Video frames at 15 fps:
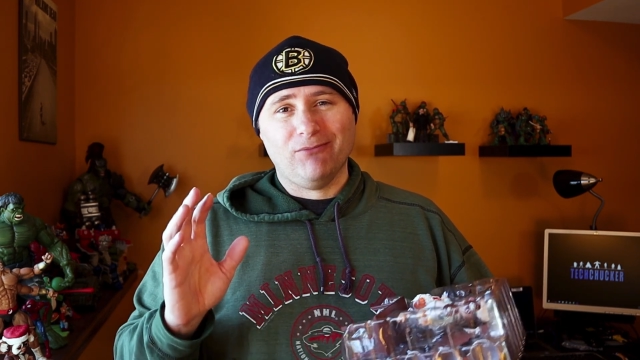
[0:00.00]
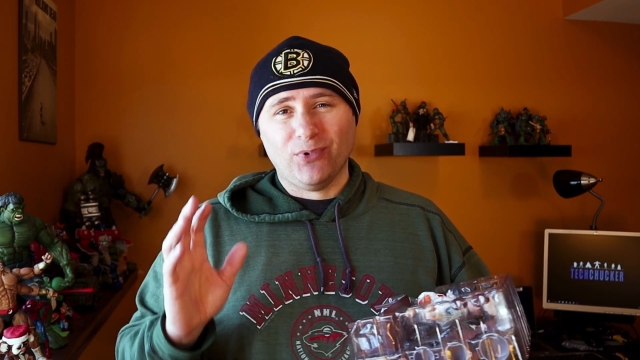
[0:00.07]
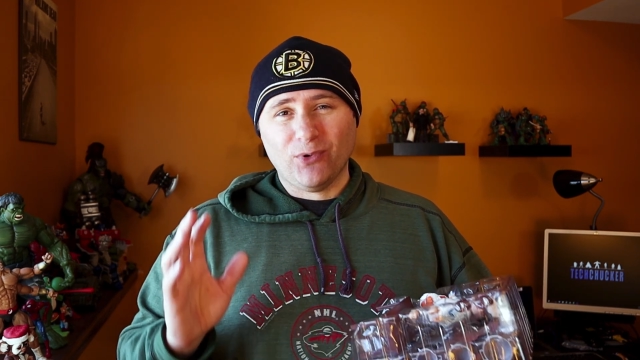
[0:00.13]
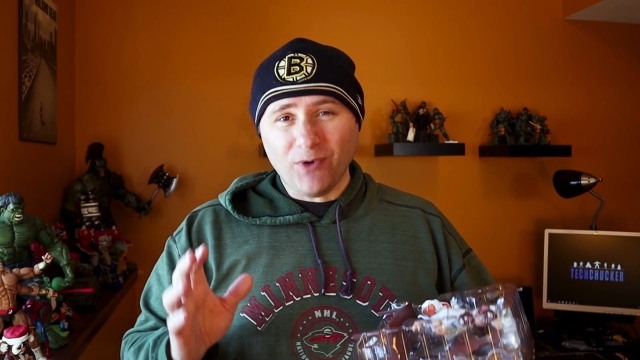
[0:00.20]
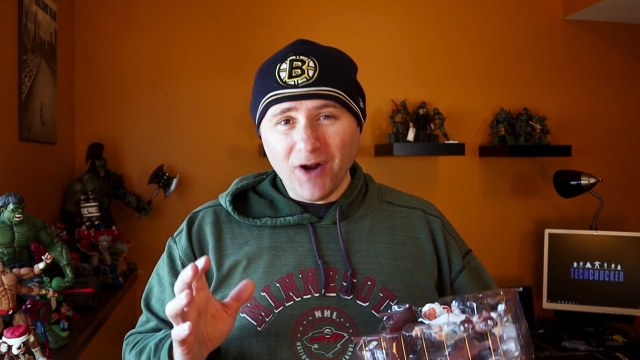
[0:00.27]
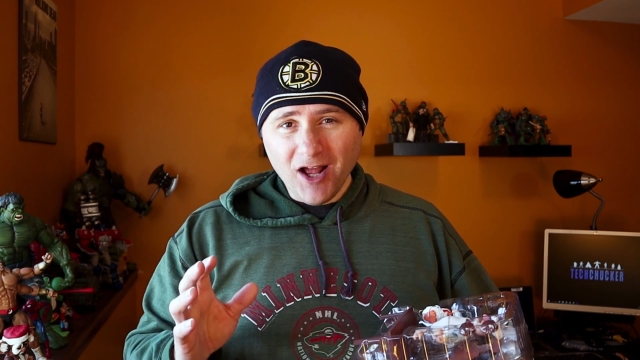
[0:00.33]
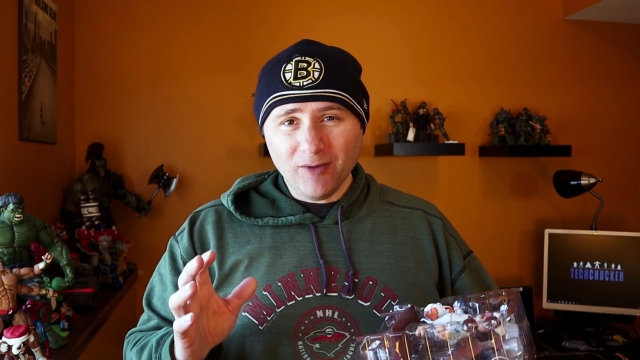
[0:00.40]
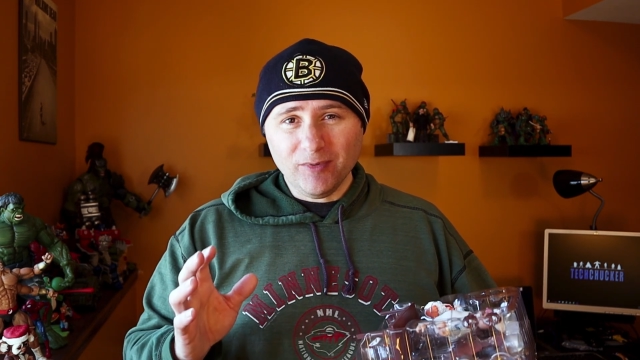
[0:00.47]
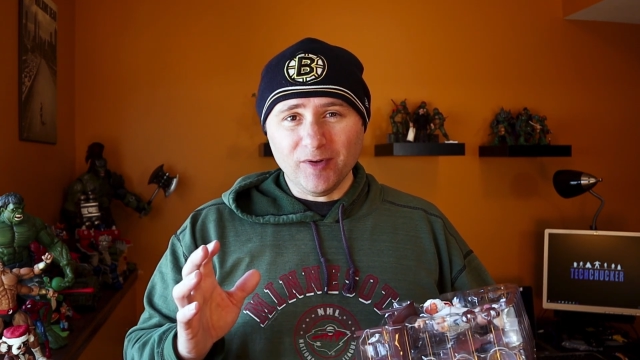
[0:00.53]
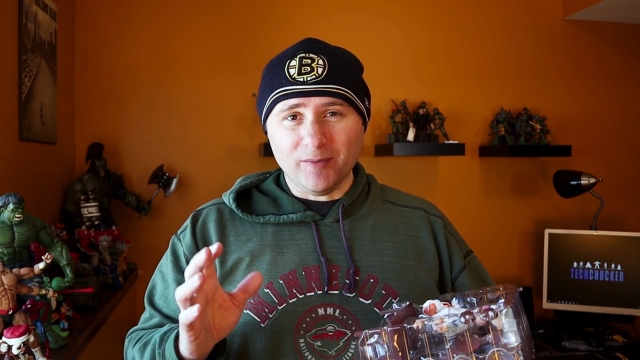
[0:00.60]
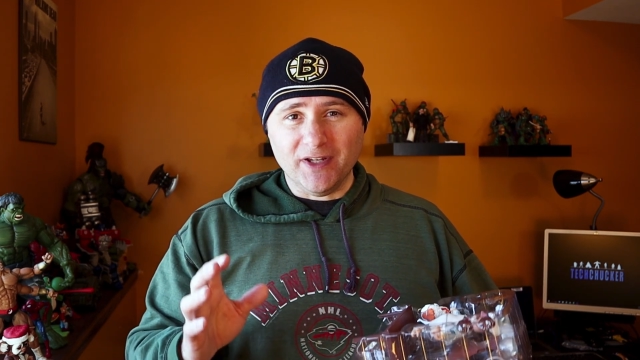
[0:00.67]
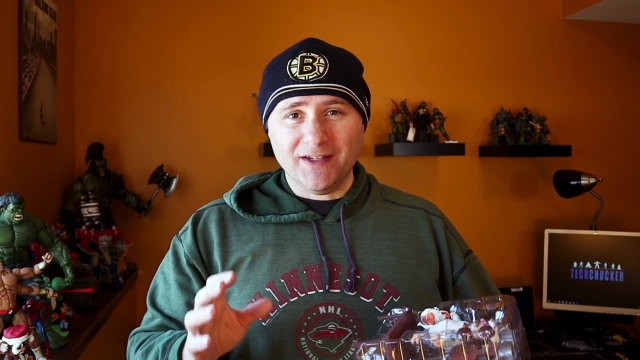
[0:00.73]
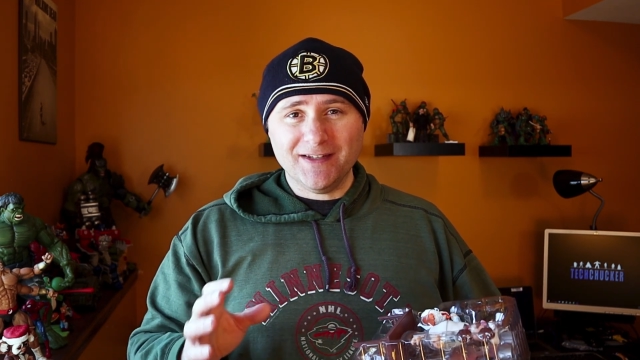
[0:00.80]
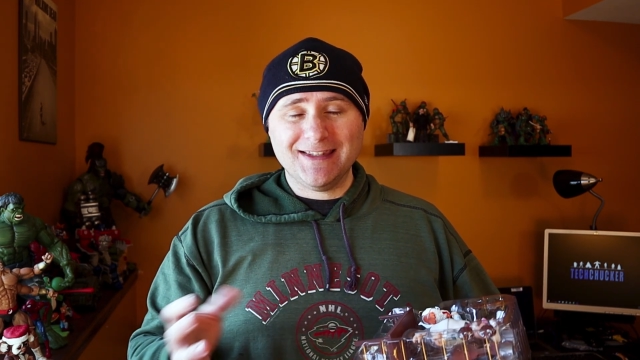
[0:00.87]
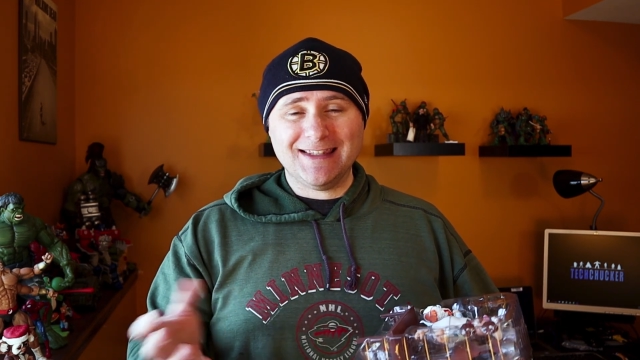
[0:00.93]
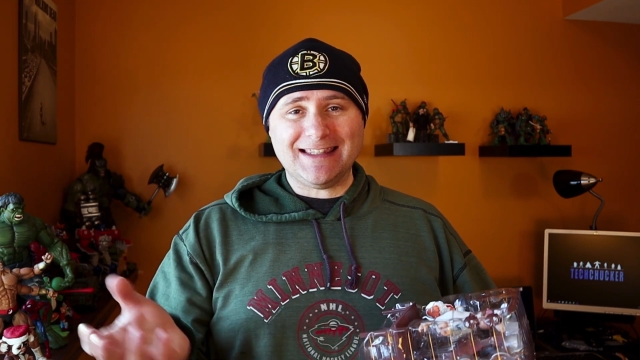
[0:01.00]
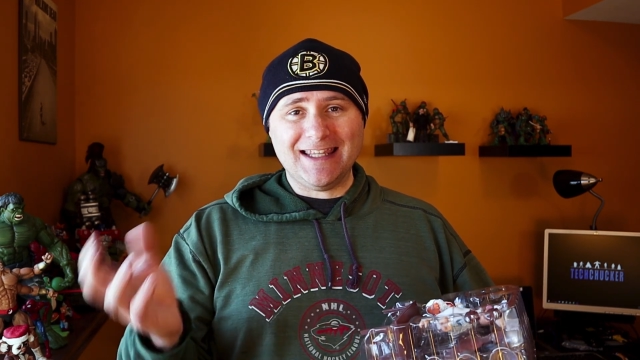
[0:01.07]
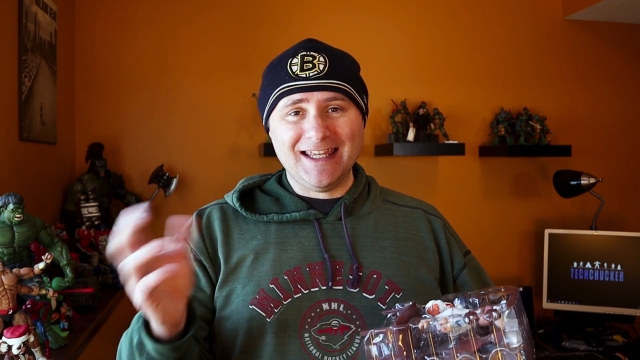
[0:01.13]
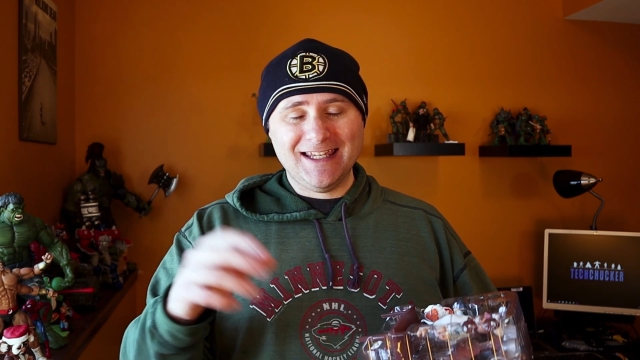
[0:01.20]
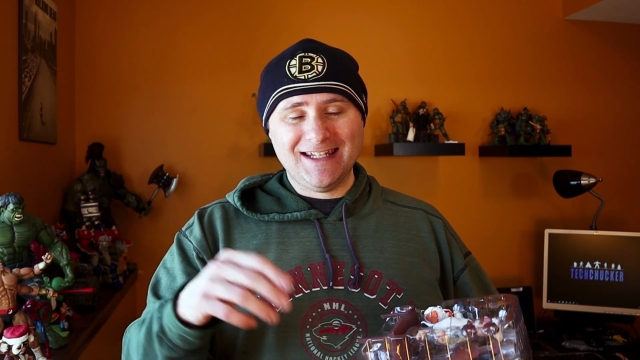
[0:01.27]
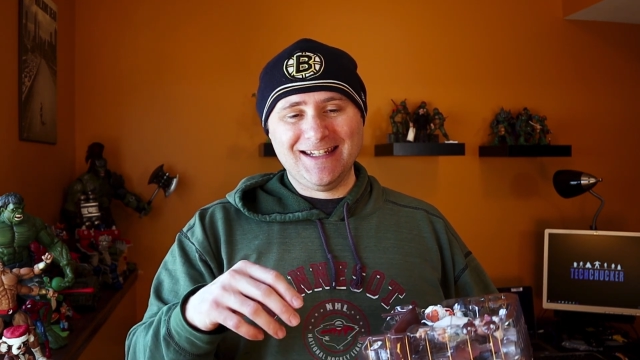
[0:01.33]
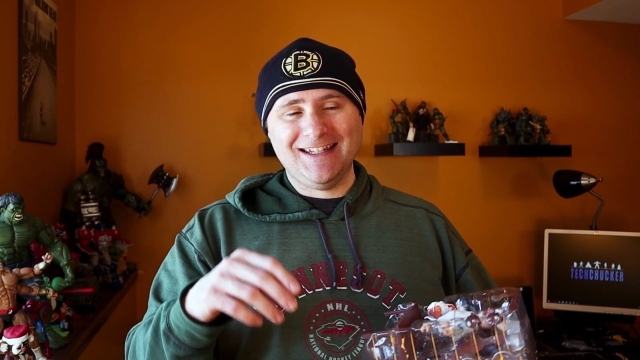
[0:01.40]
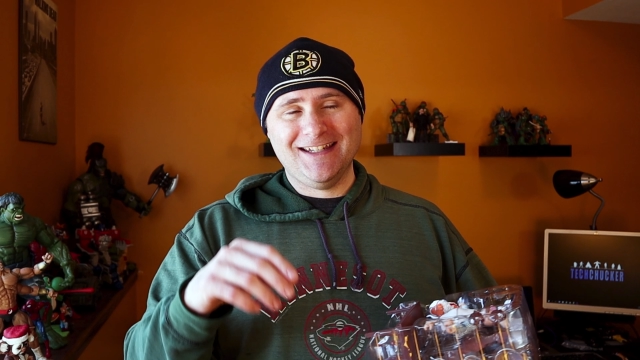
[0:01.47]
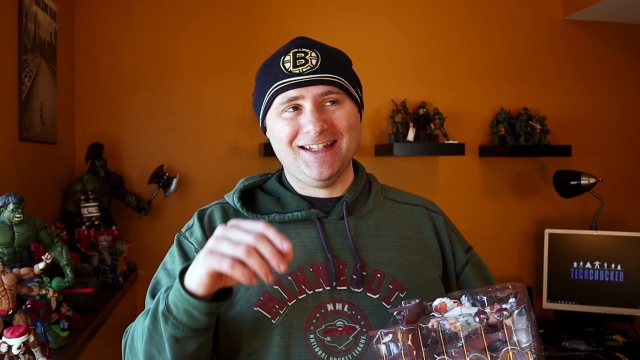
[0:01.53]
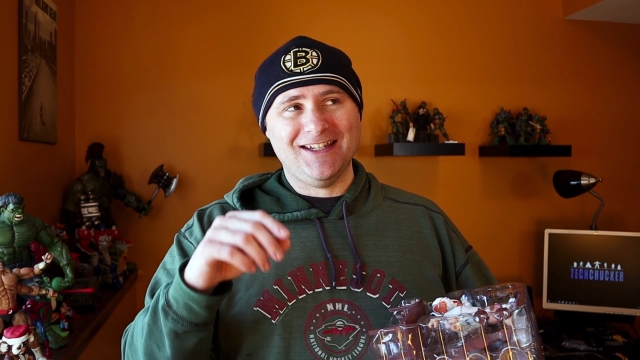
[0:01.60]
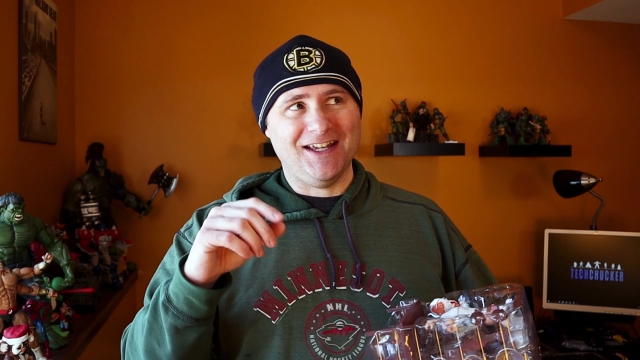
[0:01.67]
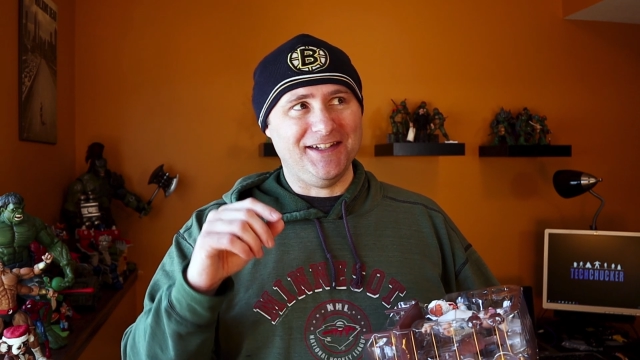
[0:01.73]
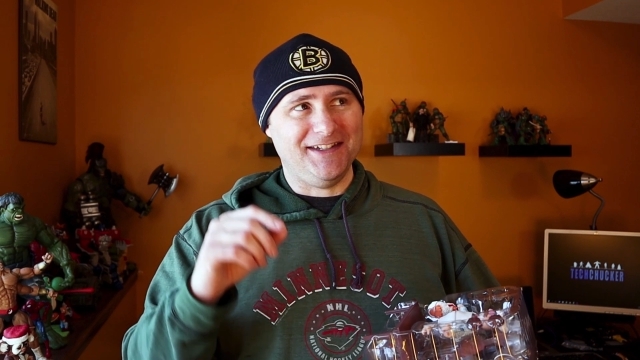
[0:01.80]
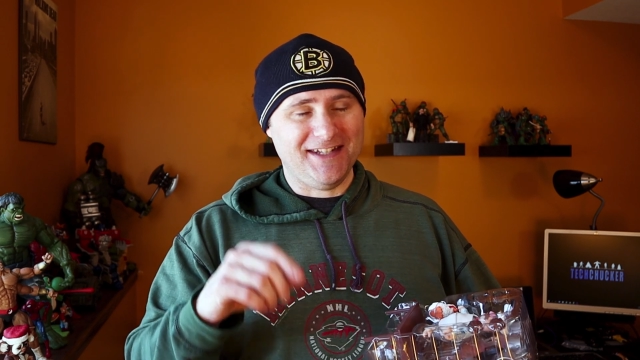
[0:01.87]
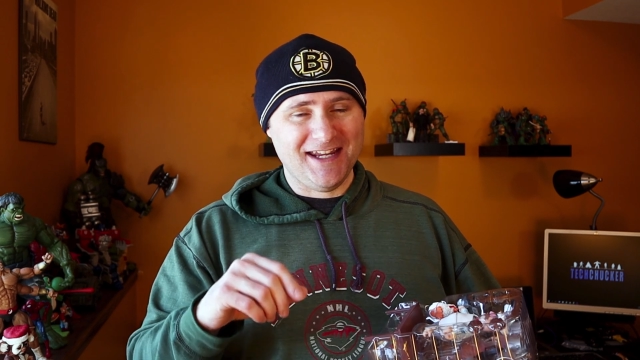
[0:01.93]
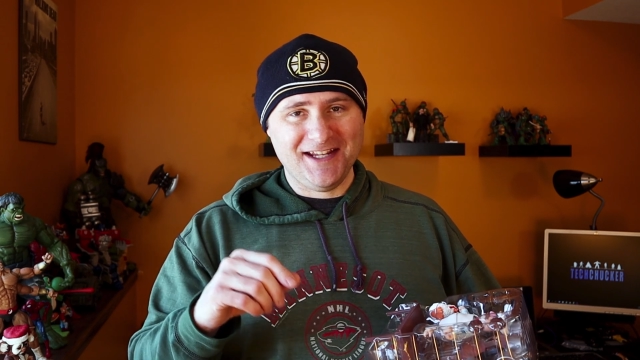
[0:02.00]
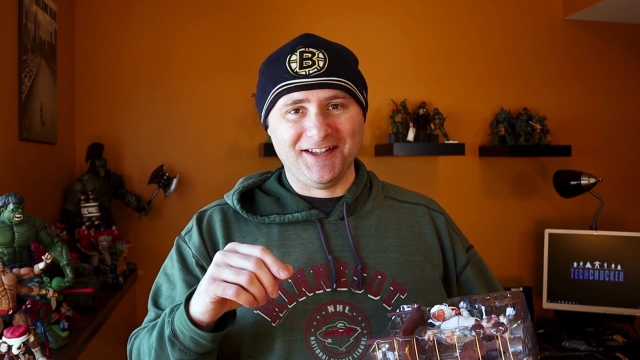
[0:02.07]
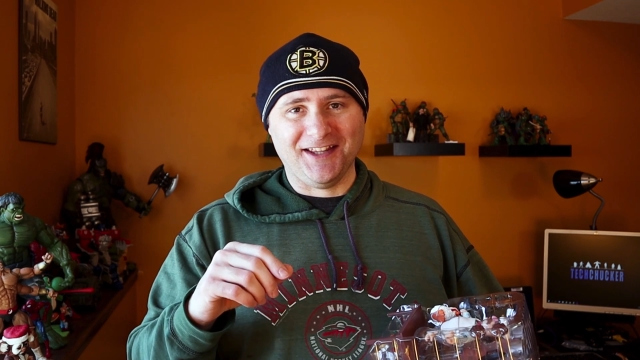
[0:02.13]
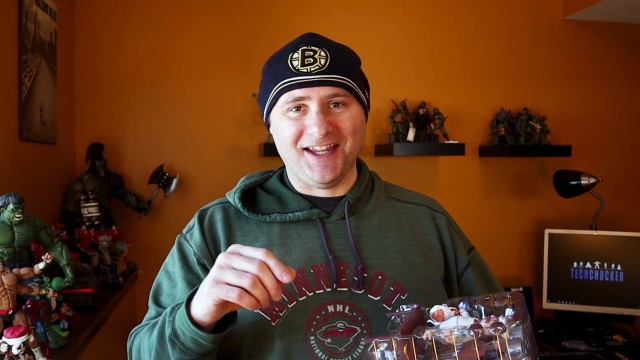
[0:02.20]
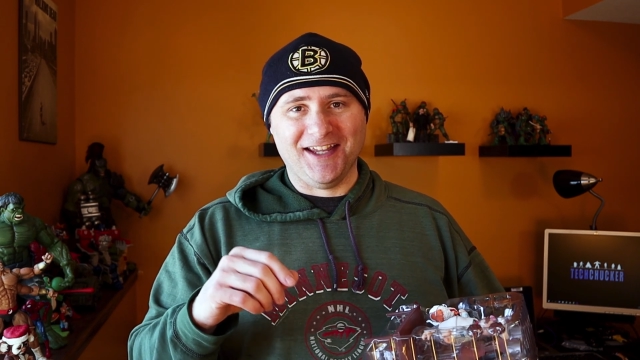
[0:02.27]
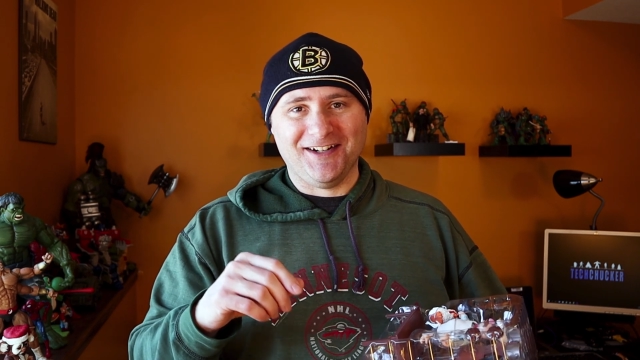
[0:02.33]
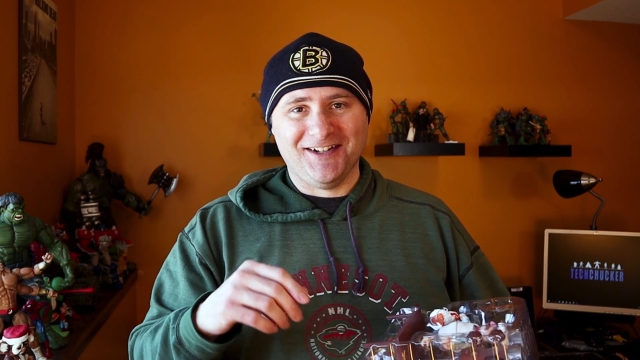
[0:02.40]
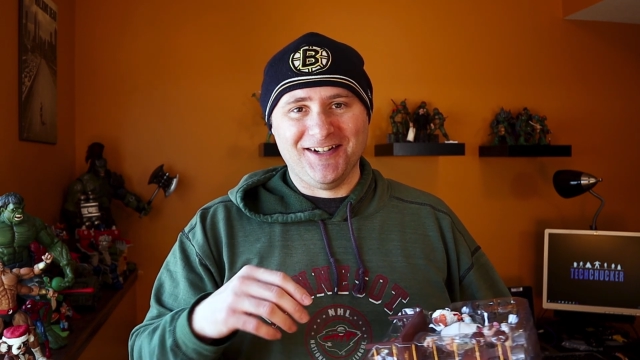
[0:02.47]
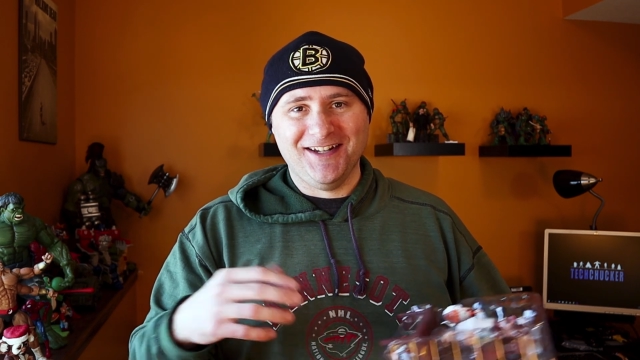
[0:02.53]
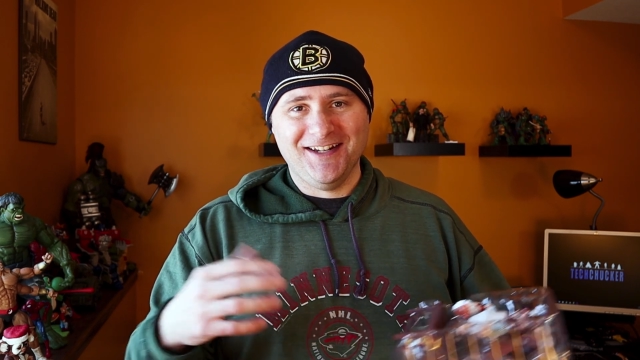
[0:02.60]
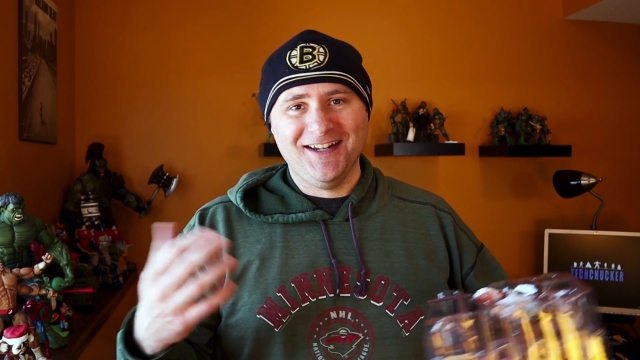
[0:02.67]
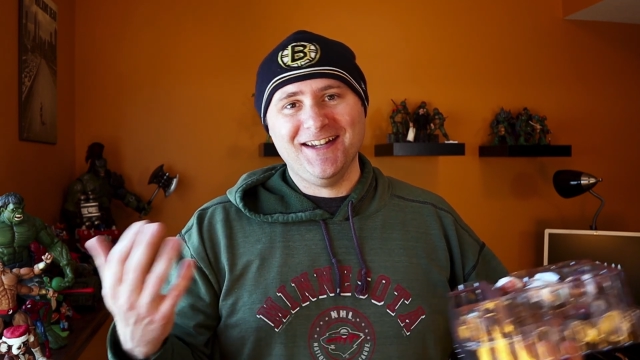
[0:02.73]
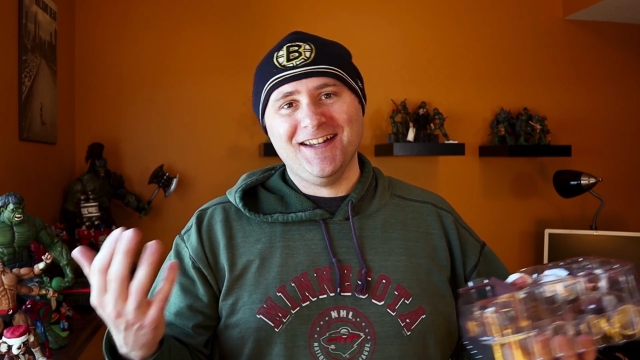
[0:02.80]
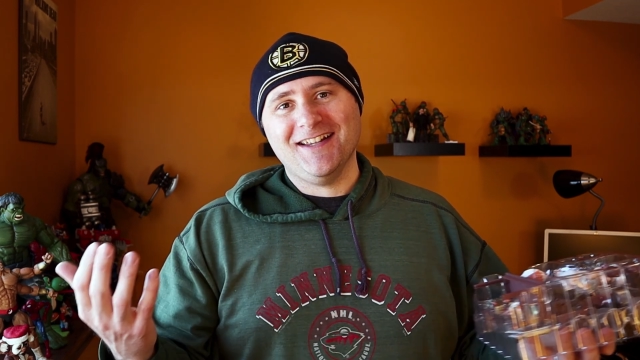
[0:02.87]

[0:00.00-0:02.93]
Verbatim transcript: Problem is, is then a day later,